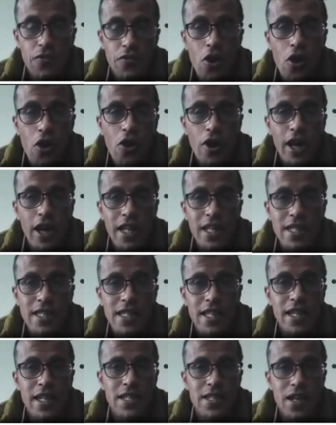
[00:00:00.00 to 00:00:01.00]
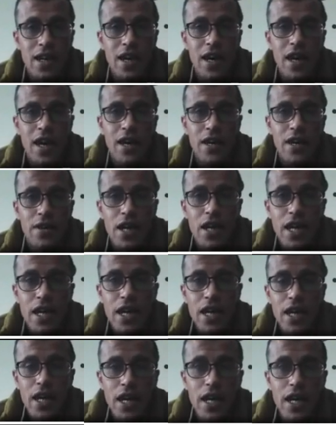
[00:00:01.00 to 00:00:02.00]
Foils, these are
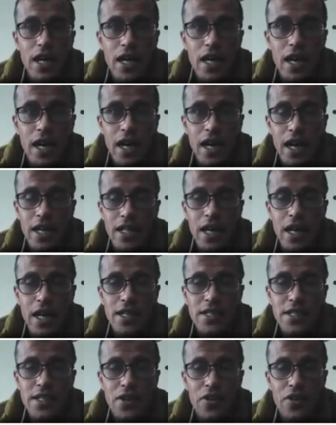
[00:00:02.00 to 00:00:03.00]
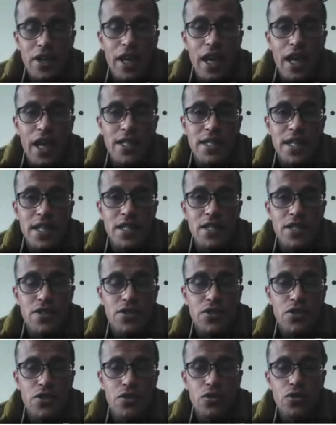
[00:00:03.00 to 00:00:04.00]
characters created
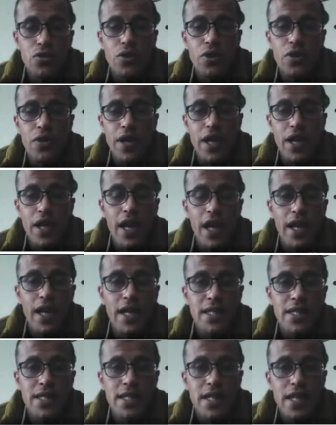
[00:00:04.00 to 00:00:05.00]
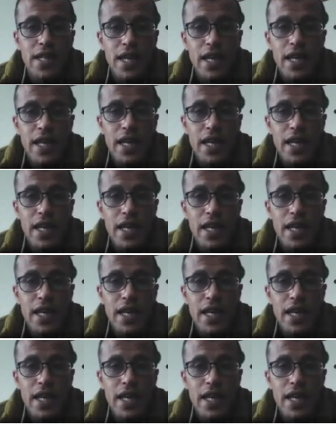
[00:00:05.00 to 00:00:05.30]
to create